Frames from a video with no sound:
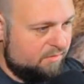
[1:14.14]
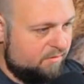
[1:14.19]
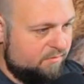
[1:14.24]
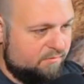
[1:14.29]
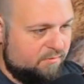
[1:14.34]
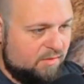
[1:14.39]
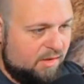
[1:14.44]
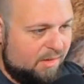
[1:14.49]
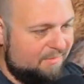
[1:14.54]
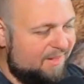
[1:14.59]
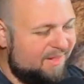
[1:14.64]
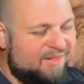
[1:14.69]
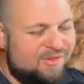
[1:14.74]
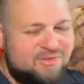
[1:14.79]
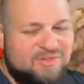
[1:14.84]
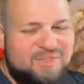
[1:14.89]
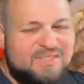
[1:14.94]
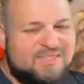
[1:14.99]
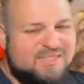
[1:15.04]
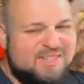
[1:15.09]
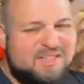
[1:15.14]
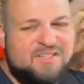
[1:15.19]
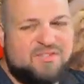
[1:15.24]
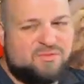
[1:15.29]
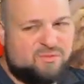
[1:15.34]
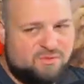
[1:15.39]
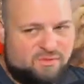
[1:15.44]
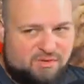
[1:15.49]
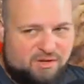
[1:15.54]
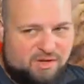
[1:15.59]
don't even, I'm not even going to try to say
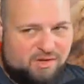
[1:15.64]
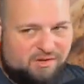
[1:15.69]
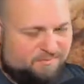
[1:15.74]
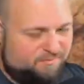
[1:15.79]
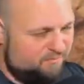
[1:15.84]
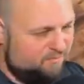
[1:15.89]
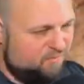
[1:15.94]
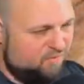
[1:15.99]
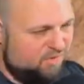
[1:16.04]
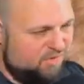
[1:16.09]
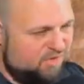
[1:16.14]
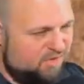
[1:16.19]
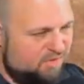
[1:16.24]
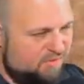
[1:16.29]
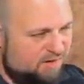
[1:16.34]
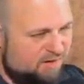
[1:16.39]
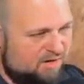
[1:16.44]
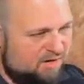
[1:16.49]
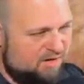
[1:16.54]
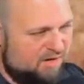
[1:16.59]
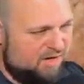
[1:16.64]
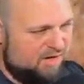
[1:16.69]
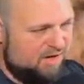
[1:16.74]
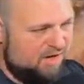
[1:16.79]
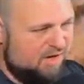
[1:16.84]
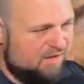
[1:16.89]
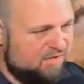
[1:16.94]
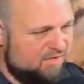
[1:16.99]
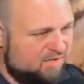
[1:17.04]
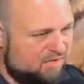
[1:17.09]
this one, okay? We're going to come here
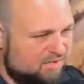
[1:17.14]
and